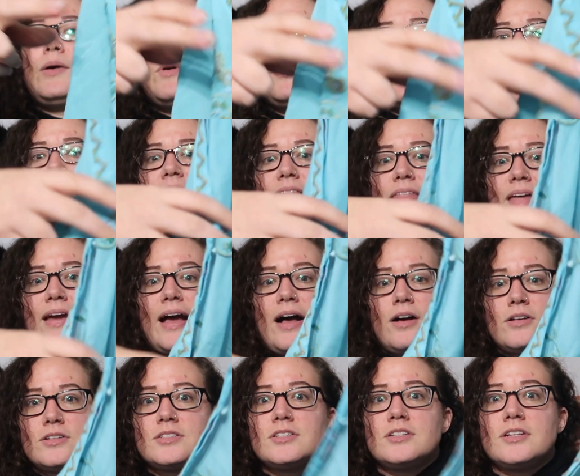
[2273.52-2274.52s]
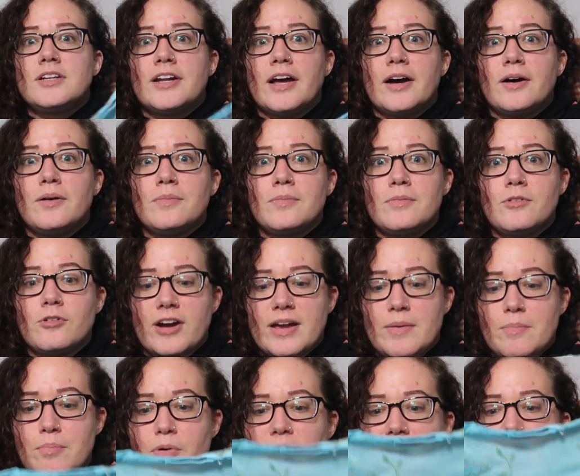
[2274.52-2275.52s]
with anything else, you know,
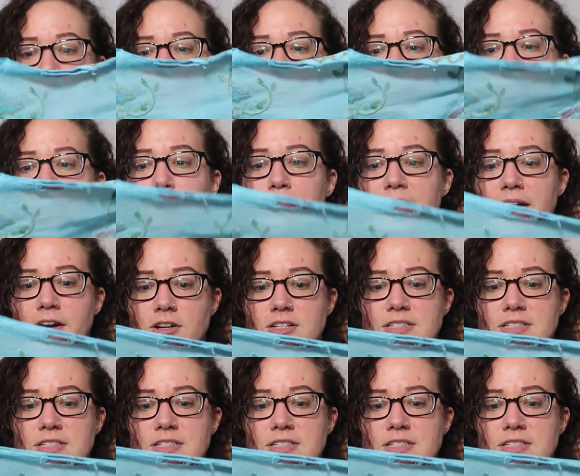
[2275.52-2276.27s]
great brands and bigger